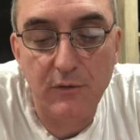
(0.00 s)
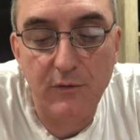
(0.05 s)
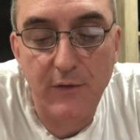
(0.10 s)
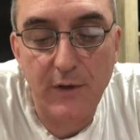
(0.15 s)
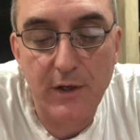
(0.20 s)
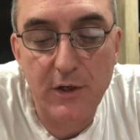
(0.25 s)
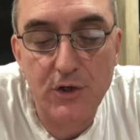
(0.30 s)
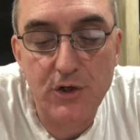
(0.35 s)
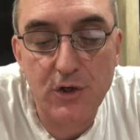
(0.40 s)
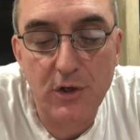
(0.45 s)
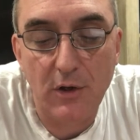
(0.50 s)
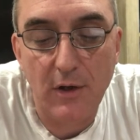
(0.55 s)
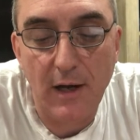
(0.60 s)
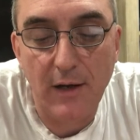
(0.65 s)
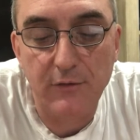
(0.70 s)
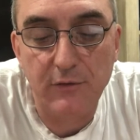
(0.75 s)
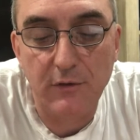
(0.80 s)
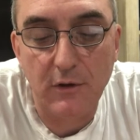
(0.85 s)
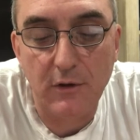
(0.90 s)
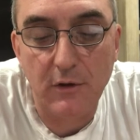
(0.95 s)
Finish,
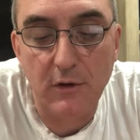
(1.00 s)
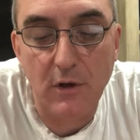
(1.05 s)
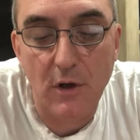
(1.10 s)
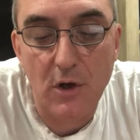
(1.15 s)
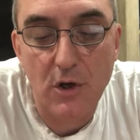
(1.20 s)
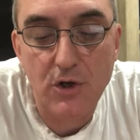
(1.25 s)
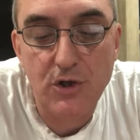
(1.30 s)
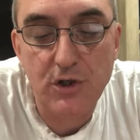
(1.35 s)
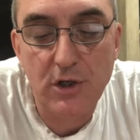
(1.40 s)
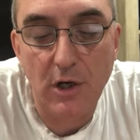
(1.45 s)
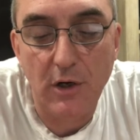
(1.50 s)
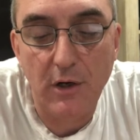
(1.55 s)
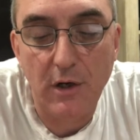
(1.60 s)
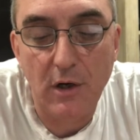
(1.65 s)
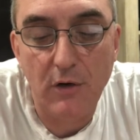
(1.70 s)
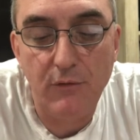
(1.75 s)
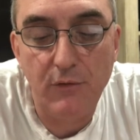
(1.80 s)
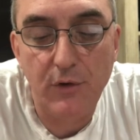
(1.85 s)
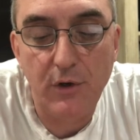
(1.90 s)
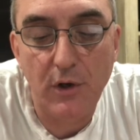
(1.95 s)
classic sherry
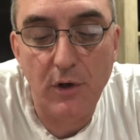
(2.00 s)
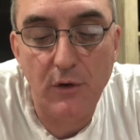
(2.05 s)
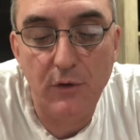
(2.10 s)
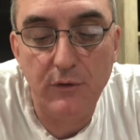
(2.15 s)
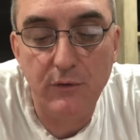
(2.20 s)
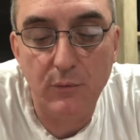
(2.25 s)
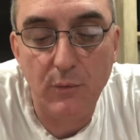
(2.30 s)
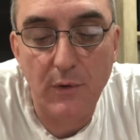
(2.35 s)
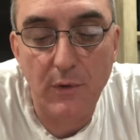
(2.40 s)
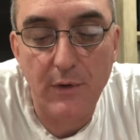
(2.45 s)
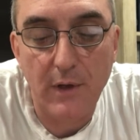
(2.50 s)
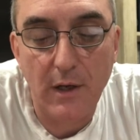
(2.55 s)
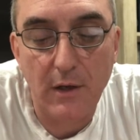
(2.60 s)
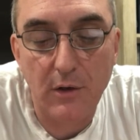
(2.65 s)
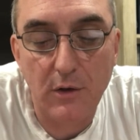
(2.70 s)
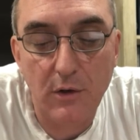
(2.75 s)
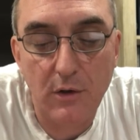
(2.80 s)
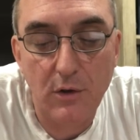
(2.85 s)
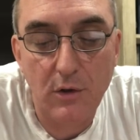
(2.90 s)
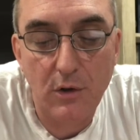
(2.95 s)
overtones with a
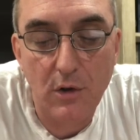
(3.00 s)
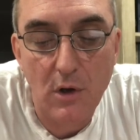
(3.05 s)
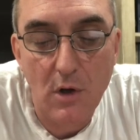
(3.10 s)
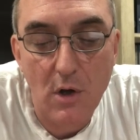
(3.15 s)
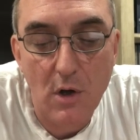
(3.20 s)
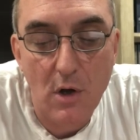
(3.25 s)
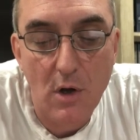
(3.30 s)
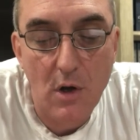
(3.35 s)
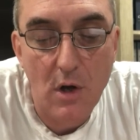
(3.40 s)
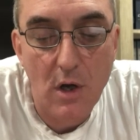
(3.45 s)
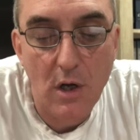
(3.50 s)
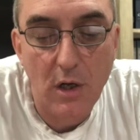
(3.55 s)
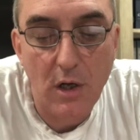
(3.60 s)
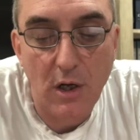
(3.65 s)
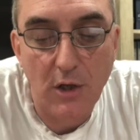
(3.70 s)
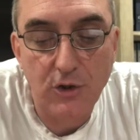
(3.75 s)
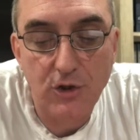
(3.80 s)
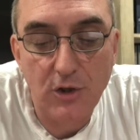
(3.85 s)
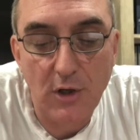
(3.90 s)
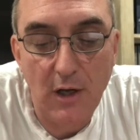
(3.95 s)

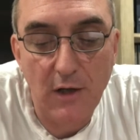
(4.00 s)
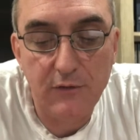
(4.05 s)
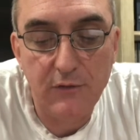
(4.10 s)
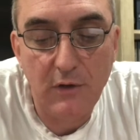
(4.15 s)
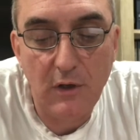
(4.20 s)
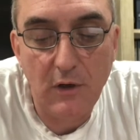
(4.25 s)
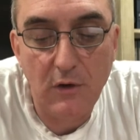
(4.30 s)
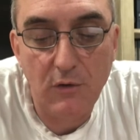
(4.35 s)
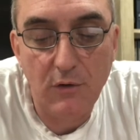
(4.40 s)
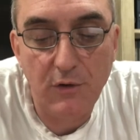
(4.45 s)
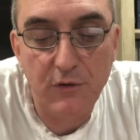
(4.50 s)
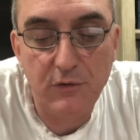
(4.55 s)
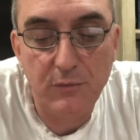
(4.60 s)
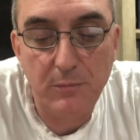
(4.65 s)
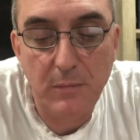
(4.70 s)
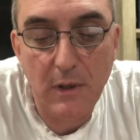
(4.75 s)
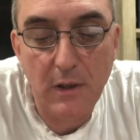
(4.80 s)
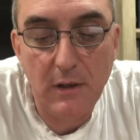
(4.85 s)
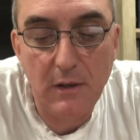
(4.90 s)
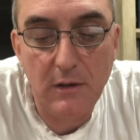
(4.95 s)
contrasting crisp
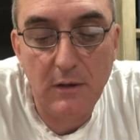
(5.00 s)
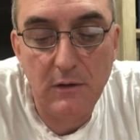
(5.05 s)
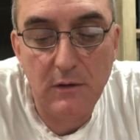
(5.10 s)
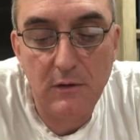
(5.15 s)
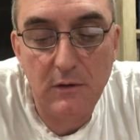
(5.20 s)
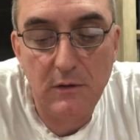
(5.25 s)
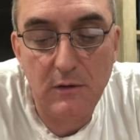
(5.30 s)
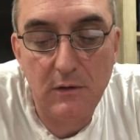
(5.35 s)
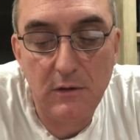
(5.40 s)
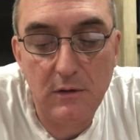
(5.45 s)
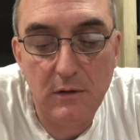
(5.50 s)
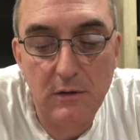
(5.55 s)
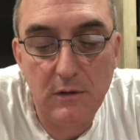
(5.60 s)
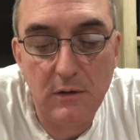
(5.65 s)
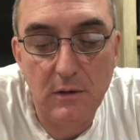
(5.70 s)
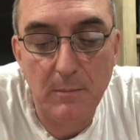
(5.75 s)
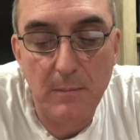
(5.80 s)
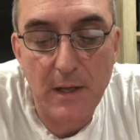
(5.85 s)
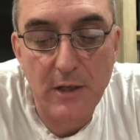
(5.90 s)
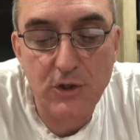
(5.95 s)

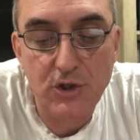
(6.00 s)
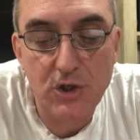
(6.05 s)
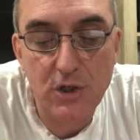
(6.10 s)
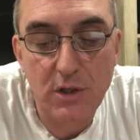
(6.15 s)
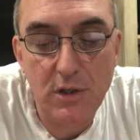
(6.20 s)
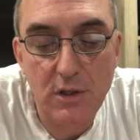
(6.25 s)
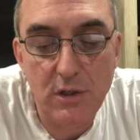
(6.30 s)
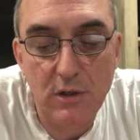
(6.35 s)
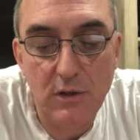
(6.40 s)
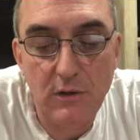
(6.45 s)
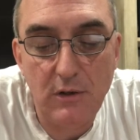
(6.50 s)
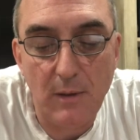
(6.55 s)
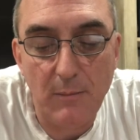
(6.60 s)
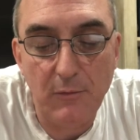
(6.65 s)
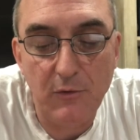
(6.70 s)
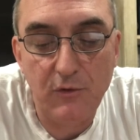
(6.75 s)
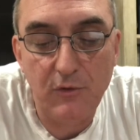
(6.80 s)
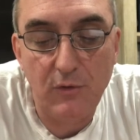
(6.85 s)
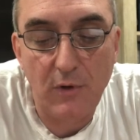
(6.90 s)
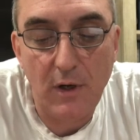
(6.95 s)
dimension
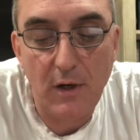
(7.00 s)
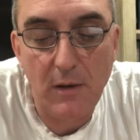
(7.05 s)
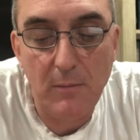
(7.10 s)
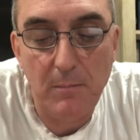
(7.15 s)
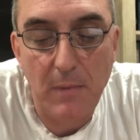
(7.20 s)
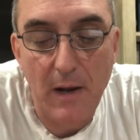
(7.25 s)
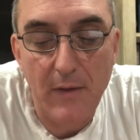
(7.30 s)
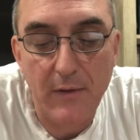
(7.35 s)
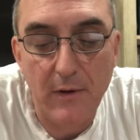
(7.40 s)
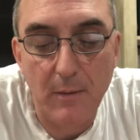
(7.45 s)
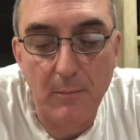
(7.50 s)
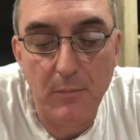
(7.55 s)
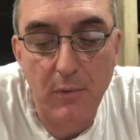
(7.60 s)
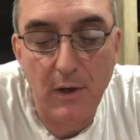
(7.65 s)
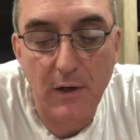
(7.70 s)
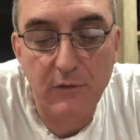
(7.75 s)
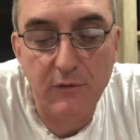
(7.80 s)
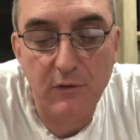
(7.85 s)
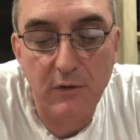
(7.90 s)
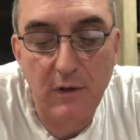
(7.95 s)
demonstrated by the
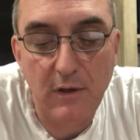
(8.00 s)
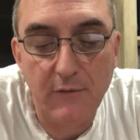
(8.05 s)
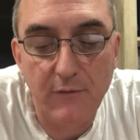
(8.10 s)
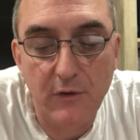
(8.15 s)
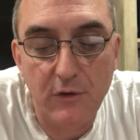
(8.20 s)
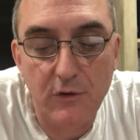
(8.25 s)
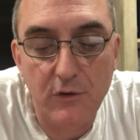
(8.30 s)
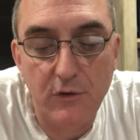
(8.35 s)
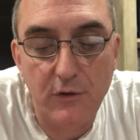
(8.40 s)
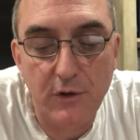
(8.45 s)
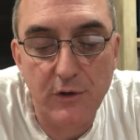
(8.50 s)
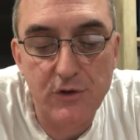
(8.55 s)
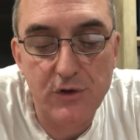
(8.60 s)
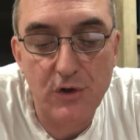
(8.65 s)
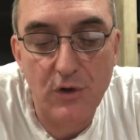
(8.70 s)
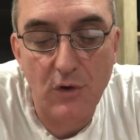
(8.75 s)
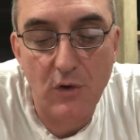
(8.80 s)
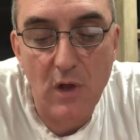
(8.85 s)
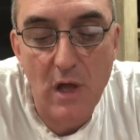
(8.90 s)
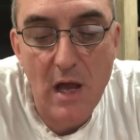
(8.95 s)
complexity of the
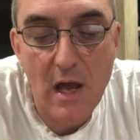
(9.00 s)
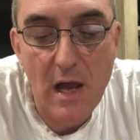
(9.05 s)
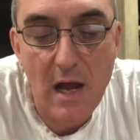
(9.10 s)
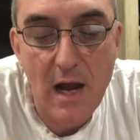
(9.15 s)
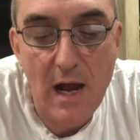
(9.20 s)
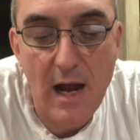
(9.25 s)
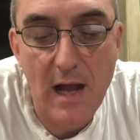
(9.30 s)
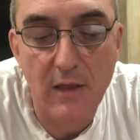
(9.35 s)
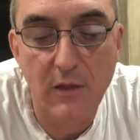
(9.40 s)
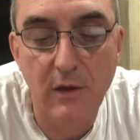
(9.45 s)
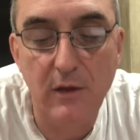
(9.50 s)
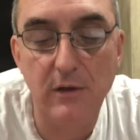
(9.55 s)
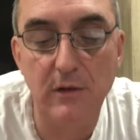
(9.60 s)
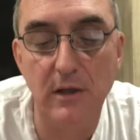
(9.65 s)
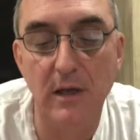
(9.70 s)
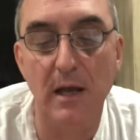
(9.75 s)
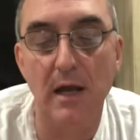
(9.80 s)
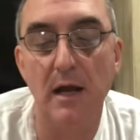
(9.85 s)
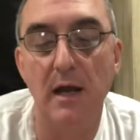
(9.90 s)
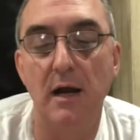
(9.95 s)
traditional Highland
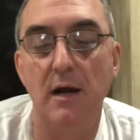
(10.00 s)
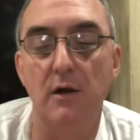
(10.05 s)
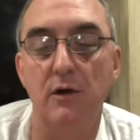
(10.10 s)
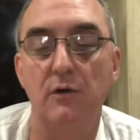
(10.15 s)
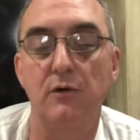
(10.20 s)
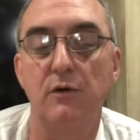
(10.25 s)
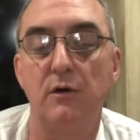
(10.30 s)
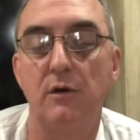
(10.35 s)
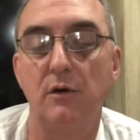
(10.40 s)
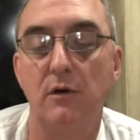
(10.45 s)
character.